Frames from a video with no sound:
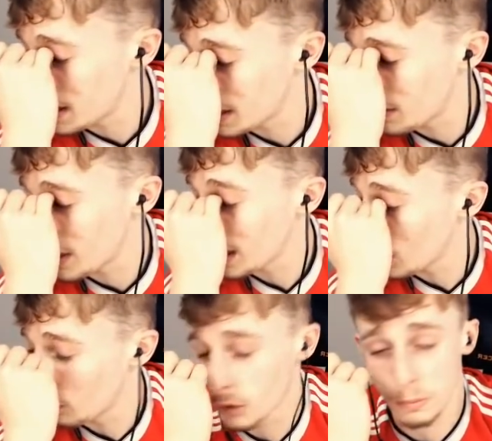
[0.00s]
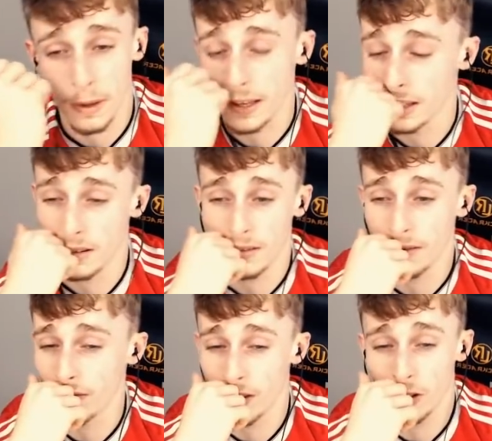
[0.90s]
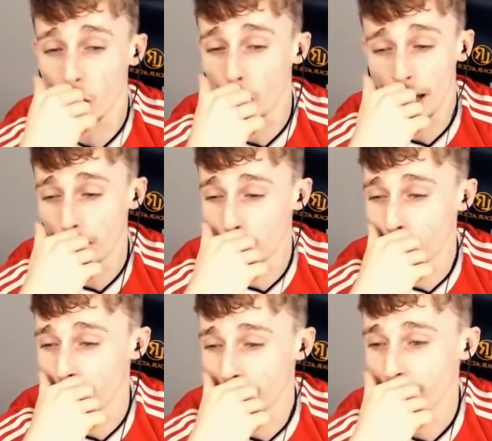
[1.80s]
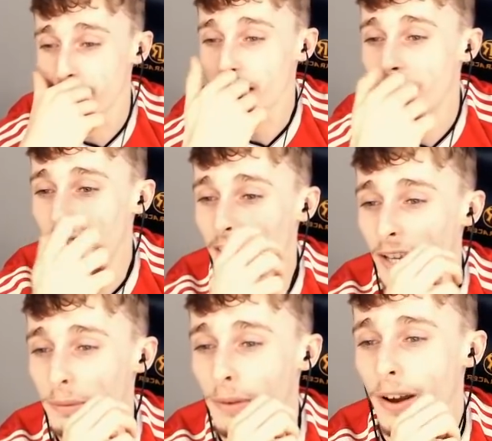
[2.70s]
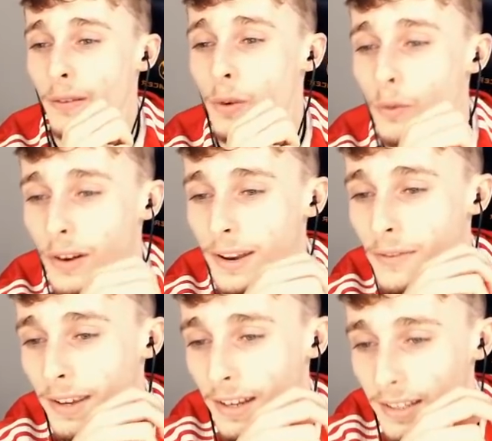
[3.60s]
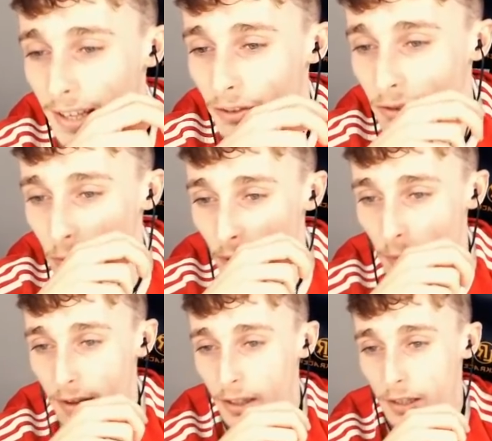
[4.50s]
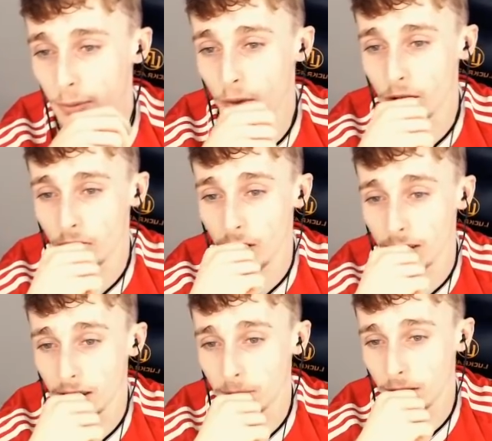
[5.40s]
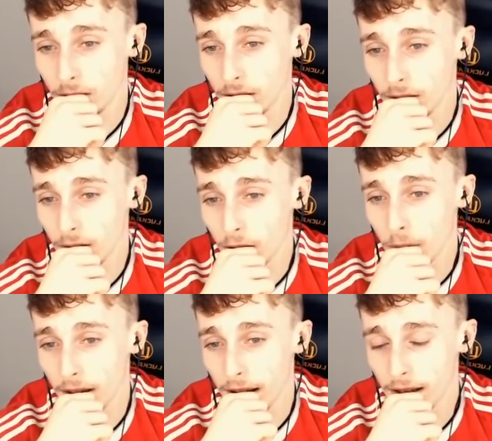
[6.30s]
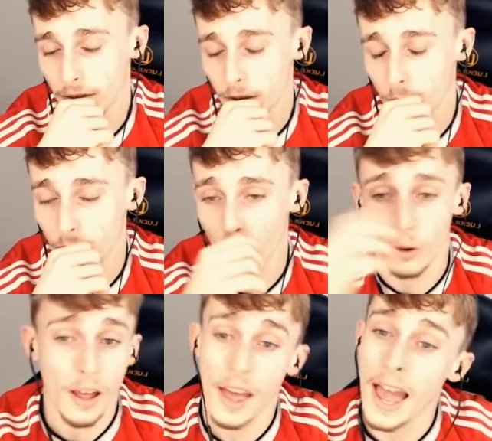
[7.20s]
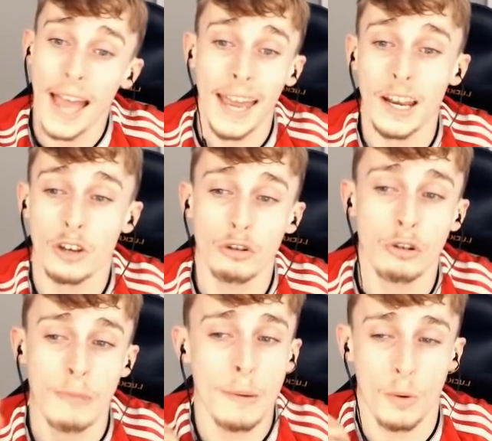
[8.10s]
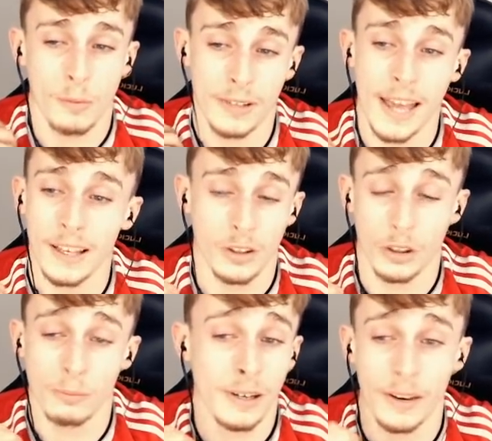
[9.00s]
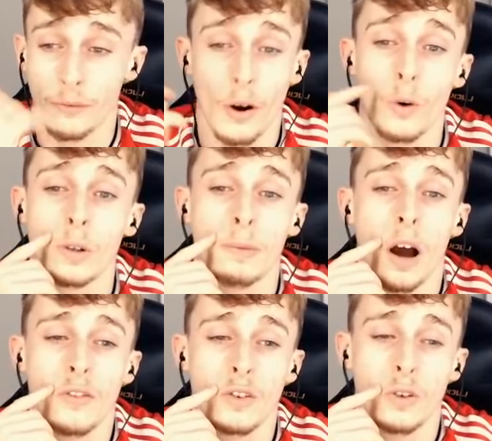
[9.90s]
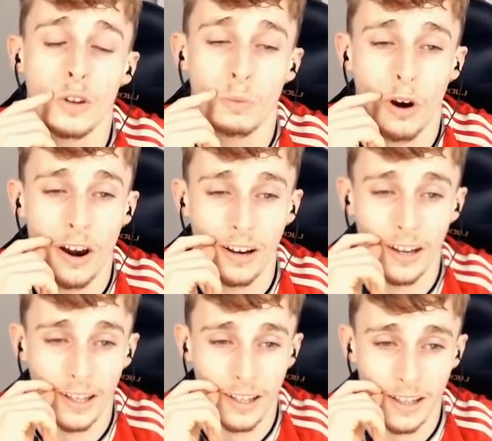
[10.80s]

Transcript: this thing go through space so damn quick. Let us be thankful for living in a century where we can explore the solar system as nobody has ever done before. Again, it's true, and maybe what I'm saying is just completely false, but I've just got the worry, like,